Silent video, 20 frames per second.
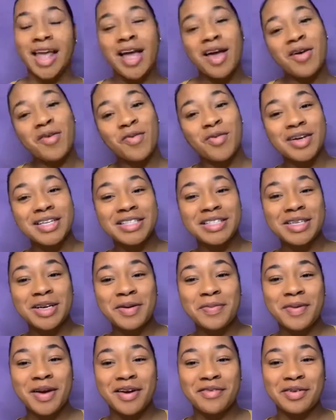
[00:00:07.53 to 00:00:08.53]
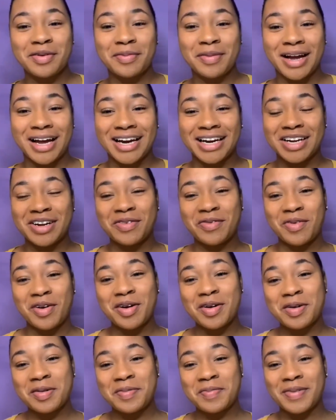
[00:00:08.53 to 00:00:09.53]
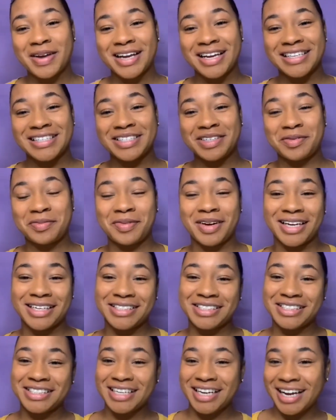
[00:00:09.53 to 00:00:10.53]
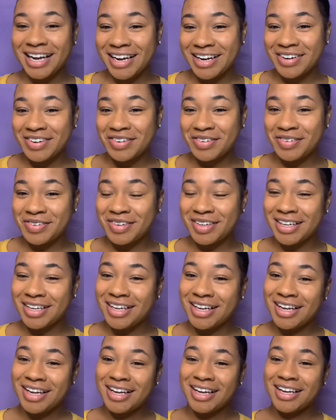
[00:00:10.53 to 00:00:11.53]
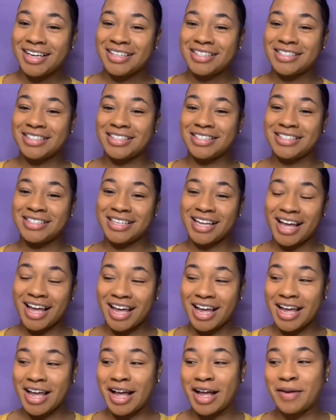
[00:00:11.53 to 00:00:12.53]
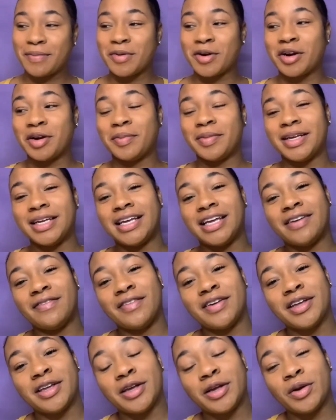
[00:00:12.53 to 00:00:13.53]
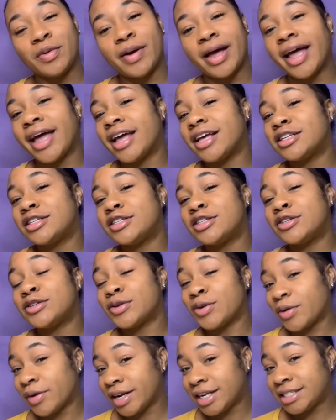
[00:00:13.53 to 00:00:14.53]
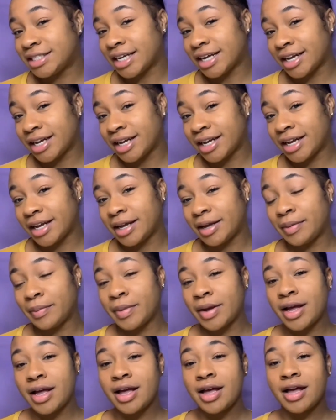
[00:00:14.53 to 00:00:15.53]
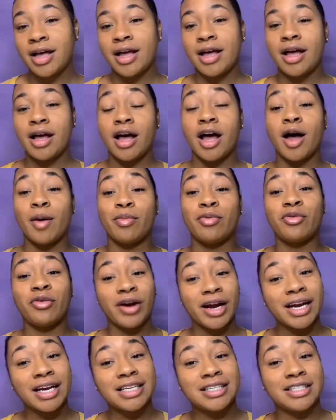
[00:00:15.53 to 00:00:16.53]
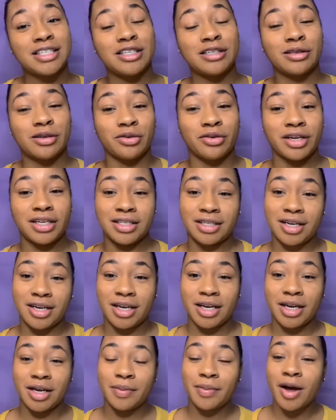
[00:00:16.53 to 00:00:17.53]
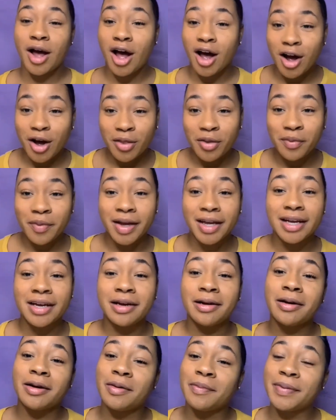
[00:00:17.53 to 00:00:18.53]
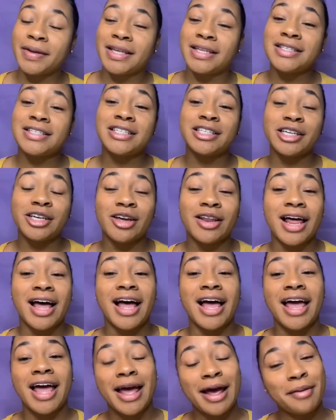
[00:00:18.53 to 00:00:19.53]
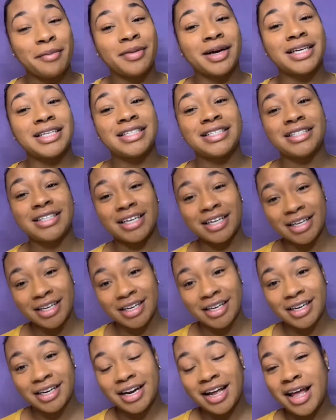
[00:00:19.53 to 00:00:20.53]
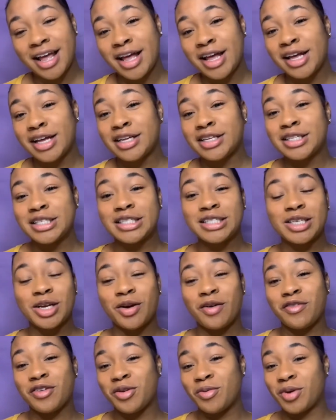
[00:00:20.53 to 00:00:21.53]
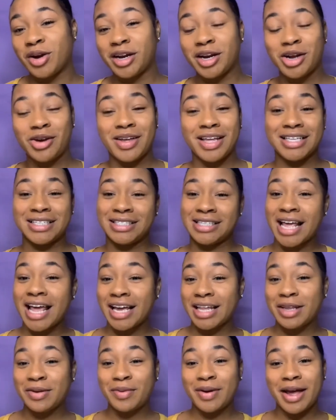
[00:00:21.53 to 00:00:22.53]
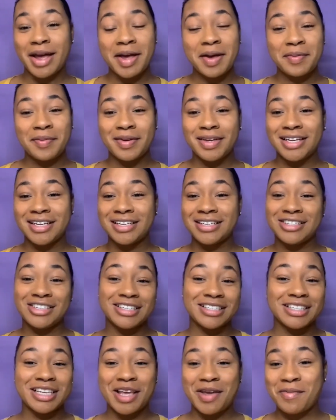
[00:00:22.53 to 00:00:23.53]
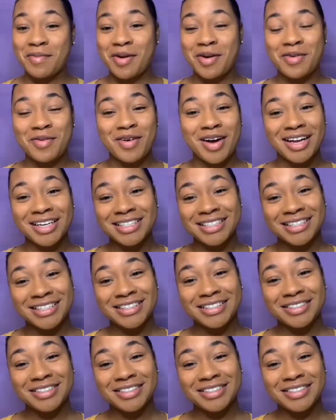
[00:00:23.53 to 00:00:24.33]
What's up, everybody? Welcome back to my channel. Today I'm going to be giving you a story time, a pregnancy story time, all the way up until I had my son. So if you want to know exactly what happened, just keep on watching.